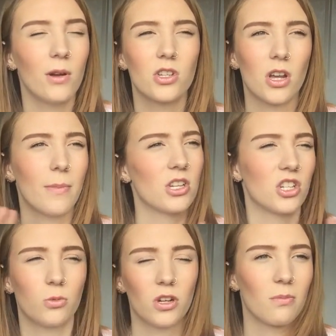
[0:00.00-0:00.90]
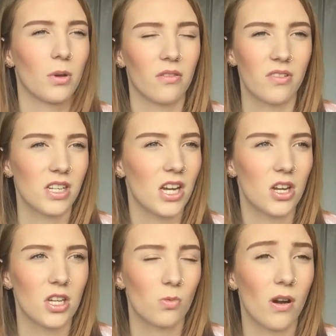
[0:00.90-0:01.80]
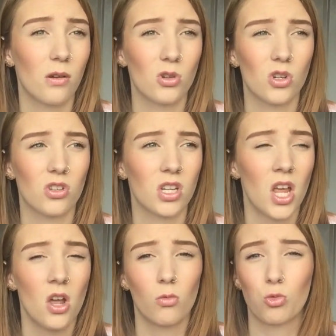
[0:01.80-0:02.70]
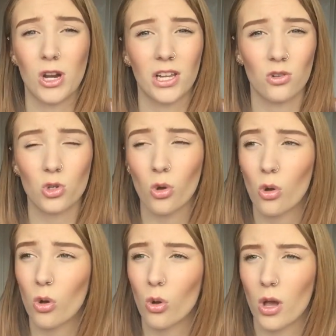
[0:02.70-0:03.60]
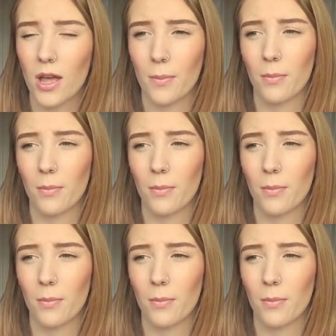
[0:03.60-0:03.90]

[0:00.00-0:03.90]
which I mentioned in one of the other videos, where I was just really unsure.